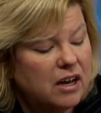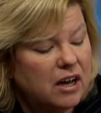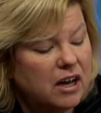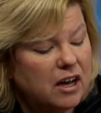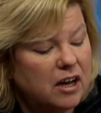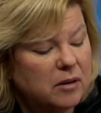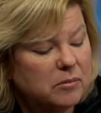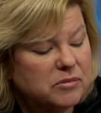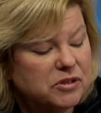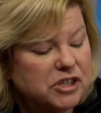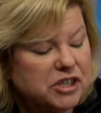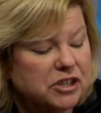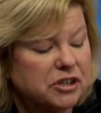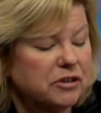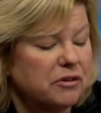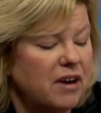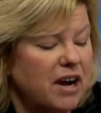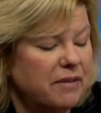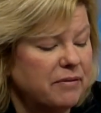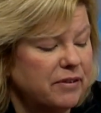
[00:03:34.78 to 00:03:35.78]
um,
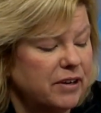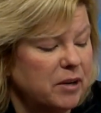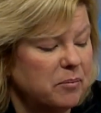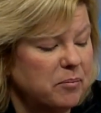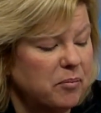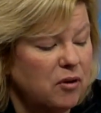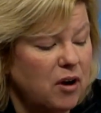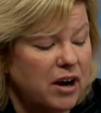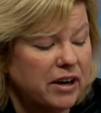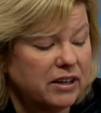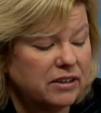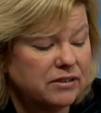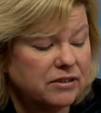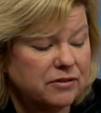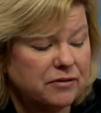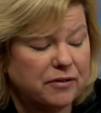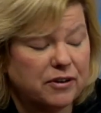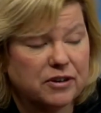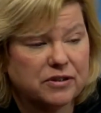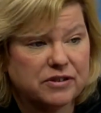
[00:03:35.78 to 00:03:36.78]
geographic and product
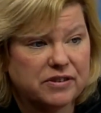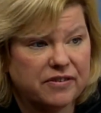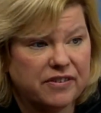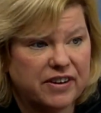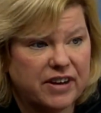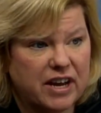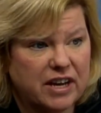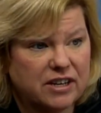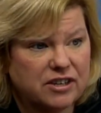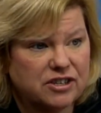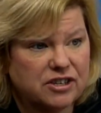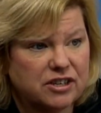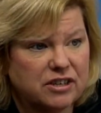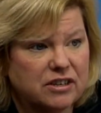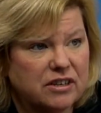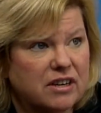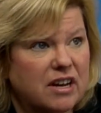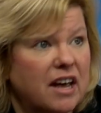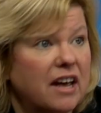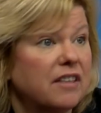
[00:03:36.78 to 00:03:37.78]

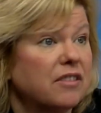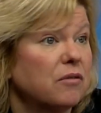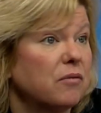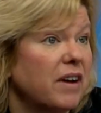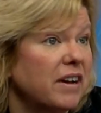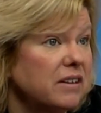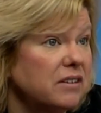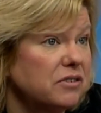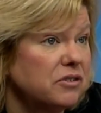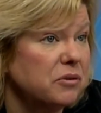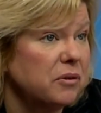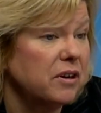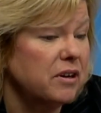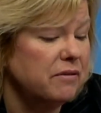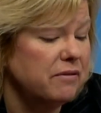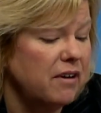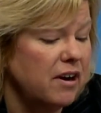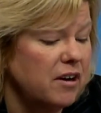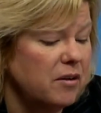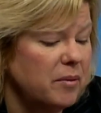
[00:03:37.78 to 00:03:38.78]
diversification, and the regulatory
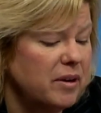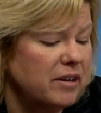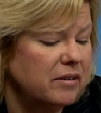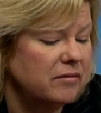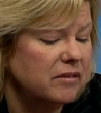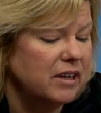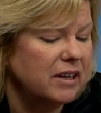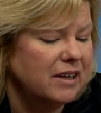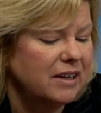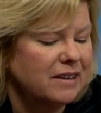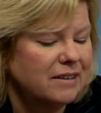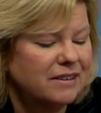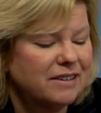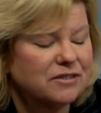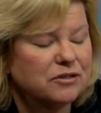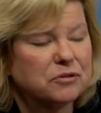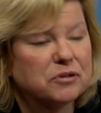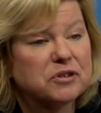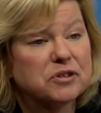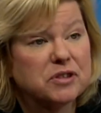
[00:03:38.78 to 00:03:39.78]
environment.
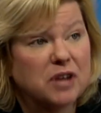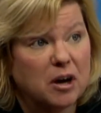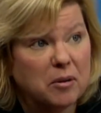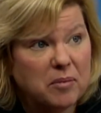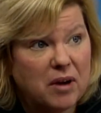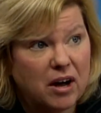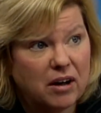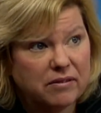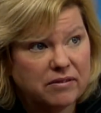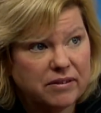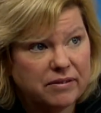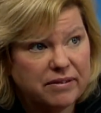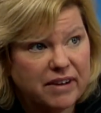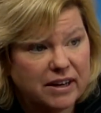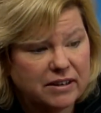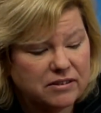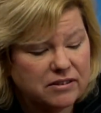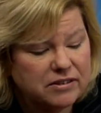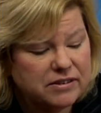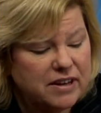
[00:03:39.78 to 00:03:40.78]
These are some of the
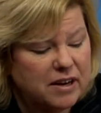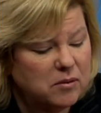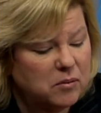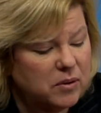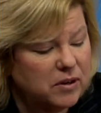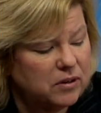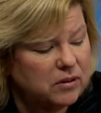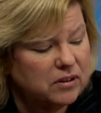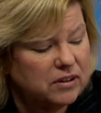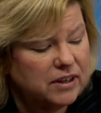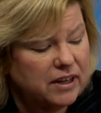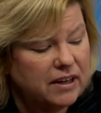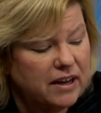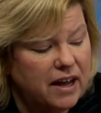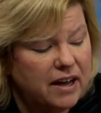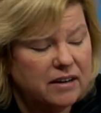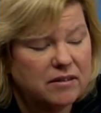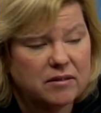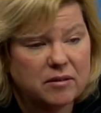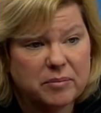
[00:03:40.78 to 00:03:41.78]
factors that we're looking
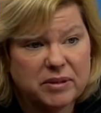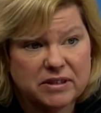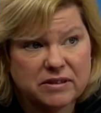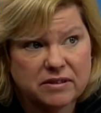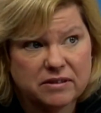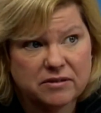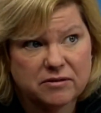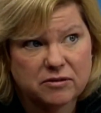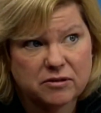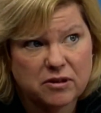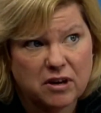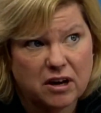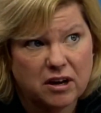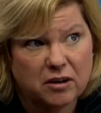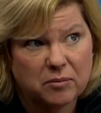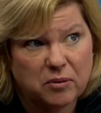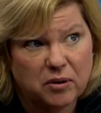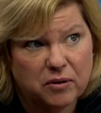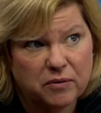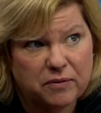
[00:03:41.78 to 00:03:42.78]
at in the business
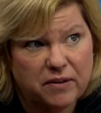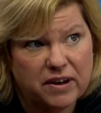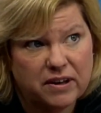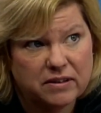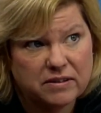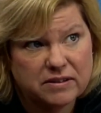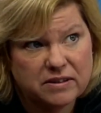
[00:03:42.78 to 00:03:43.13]
uh, profile